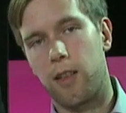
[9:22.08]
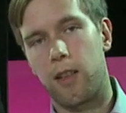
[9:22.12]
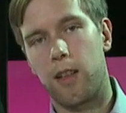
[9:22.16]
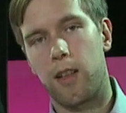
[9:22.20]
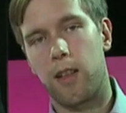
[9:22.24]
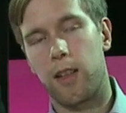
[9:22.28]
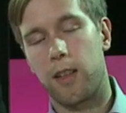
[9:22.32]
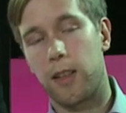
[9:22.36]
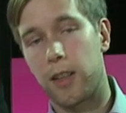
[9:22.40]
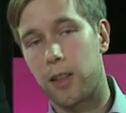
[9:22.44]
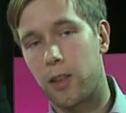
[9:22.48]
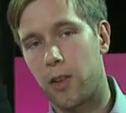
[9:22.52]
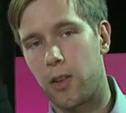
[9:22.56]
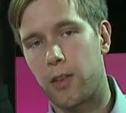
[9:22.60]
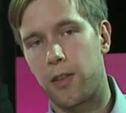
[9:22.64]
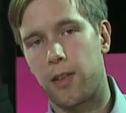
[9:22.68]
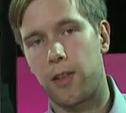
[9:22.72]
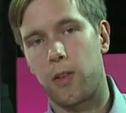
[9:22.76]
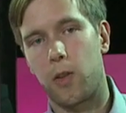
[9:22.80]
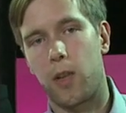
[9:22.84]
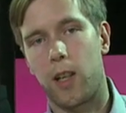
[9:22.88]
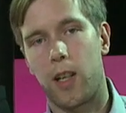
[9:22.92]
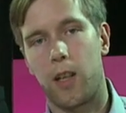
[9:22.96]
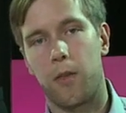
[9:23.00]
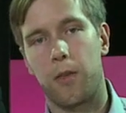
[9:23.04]
the
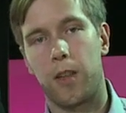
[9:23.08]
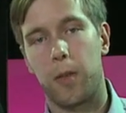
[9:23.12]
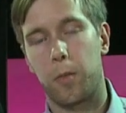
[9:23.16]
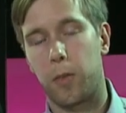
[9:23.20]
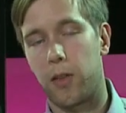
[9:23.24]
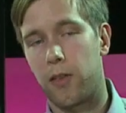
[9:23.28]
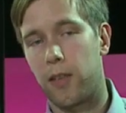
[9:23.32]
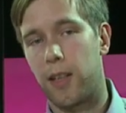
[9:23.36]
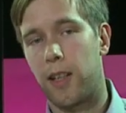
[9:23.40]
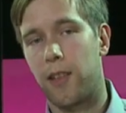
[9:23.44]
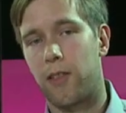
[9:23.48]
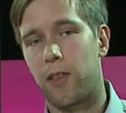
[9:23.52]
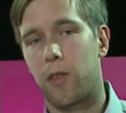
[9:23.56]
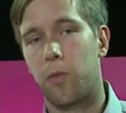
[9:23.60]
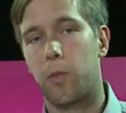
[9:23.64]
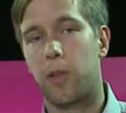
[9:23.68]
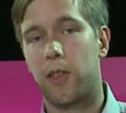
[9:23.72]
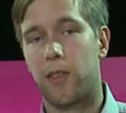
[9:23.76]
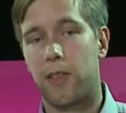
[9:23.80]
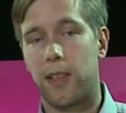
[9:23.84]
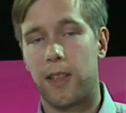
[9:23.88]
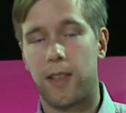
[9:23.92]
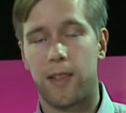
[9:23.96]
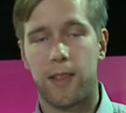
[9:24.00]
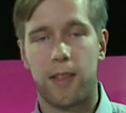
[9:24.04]
cost you have depreciation,
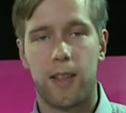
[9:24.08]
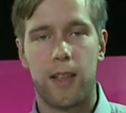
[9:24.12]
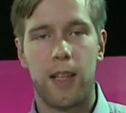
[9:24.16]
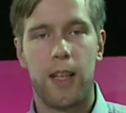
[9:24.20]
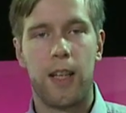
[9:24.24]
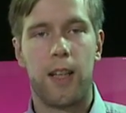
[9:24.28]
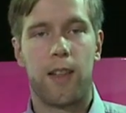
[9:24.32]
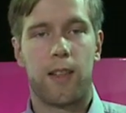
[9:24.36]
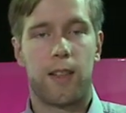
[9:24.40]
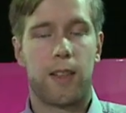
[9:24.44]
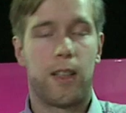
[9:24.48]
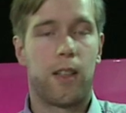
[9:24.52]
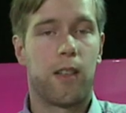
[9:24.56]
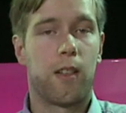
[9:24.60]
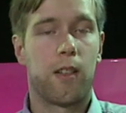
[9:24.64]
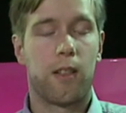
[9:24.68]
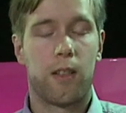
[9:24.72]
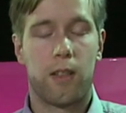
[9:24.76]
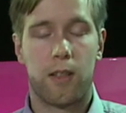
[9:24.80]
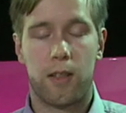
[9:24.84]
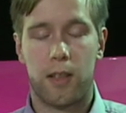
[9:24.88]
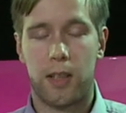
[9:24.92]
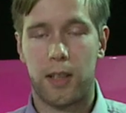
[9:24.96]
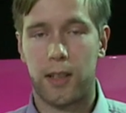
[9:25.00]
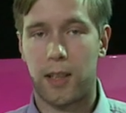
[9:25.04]
which is then
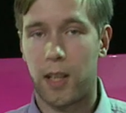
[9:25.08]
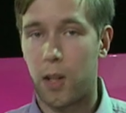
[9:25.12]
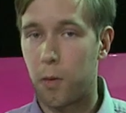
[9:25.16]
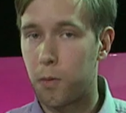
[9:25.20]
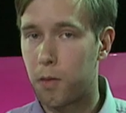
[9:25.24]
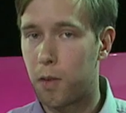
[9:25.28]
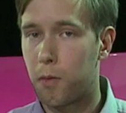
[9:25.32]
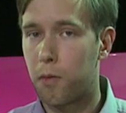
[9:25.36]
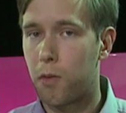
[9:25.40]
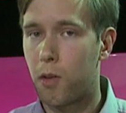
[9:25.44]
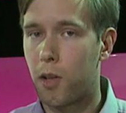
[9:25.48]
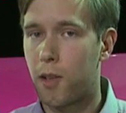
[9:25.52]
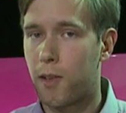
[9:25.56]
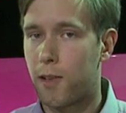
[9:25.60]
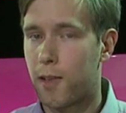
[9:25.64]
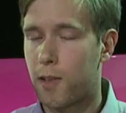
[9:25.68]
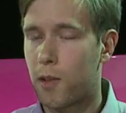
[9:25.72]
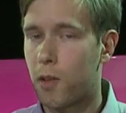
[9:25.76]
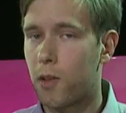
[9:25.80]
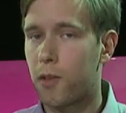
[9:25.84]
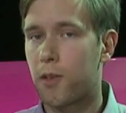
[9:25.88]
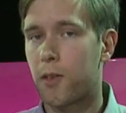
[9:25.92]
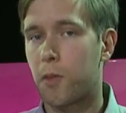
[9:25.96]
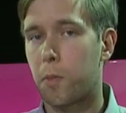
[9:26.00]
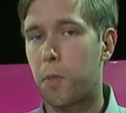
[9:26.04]
accounted for as a
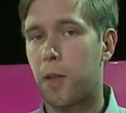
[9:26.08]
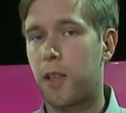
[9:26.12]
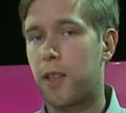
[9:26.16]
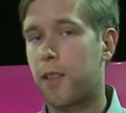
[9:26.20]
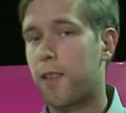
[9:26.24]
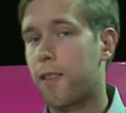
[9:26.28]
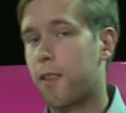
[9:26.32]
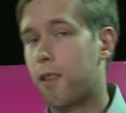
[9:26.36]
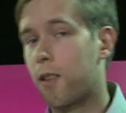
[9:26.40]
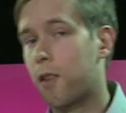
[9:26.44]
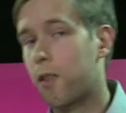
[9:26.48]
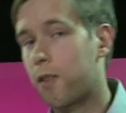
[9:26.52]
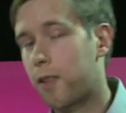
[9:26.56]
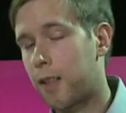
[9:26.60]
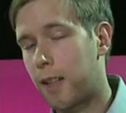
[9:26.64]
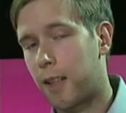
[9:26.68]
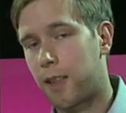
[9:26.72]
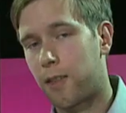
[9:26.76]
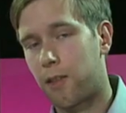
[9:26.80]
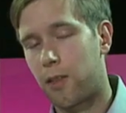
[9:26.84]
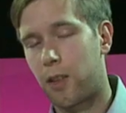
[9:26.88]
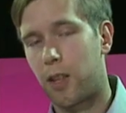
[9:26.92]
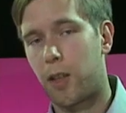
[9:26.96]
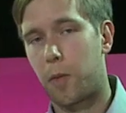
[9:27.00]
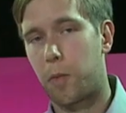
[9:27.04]
cost, but it's not
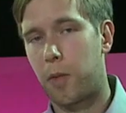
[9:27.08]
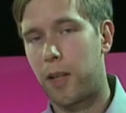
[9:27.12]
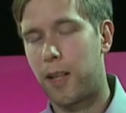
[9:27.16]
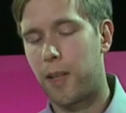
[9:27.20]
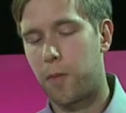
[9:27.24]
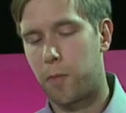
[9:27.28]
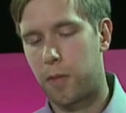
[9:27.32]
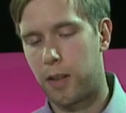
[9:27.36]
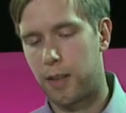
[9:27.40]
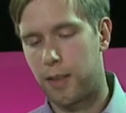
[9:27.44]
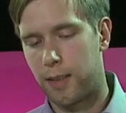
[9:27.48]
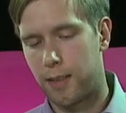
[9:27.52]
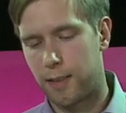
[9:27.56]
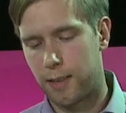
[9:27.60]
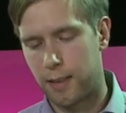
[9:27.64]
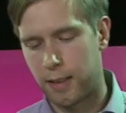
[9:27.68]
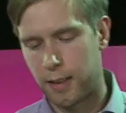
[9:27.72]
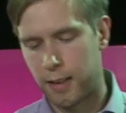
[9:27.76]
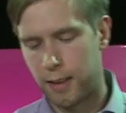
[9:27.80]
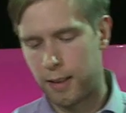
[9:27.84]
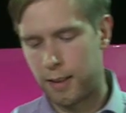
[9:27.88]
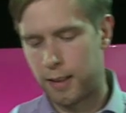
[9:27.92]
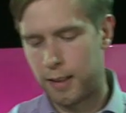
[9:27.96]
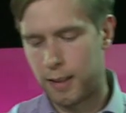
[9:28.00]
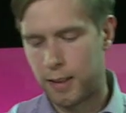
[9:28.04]
actually a payment.
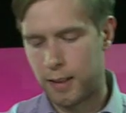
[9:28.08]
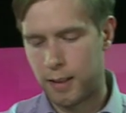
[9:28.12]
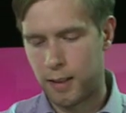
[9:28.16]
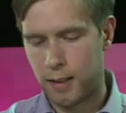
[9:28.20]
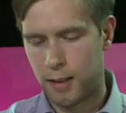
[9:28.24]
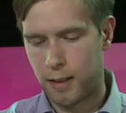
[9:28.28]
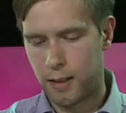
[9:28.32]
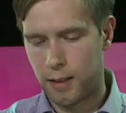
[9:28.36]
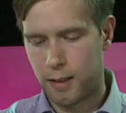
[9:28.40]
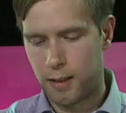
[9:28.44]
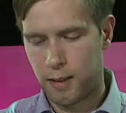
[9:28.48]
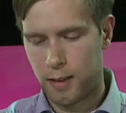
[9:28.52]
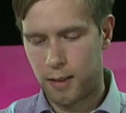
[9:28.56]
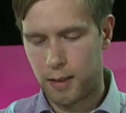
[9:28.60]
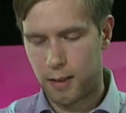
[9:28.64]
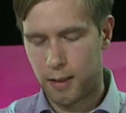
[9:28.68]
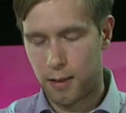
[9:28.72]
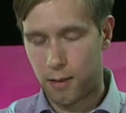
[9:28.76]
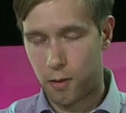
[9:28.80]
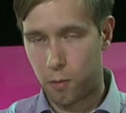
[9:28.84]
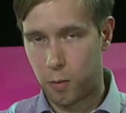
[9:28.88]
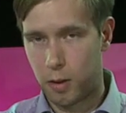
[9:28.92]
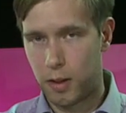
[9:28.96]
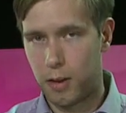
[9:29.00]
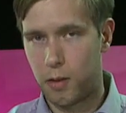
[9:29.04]

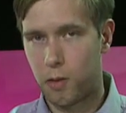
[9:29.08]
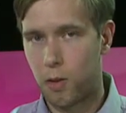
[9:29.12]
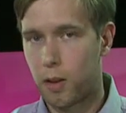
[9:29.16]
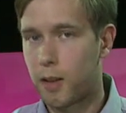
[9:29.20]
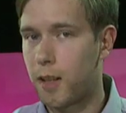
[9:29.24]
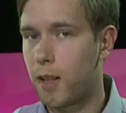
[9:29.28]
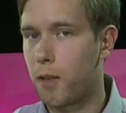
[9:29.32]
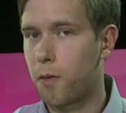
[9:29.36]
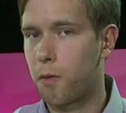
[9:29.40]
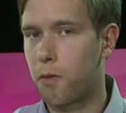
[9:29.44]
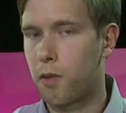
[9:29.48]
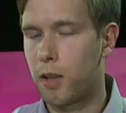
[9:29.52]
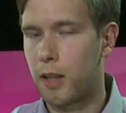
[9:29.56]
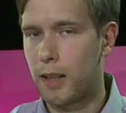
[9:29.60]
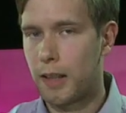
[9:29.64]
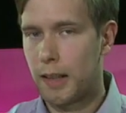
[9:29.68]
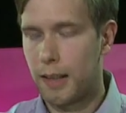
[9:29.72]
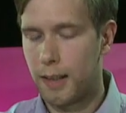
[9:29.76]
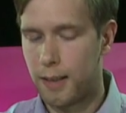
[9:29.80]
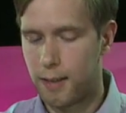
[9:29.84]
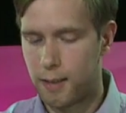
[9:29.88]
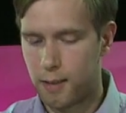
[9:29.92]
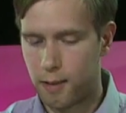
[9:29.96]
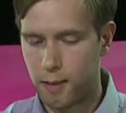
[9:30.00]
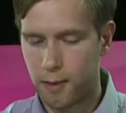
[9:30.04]
So we need to account for
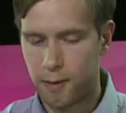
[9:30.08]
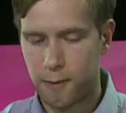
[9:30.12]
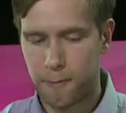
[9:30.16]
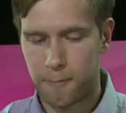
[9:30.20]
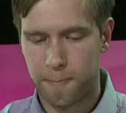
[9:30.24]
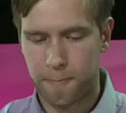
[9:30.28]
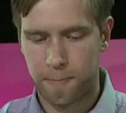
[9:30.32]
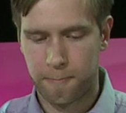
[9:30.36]
that later.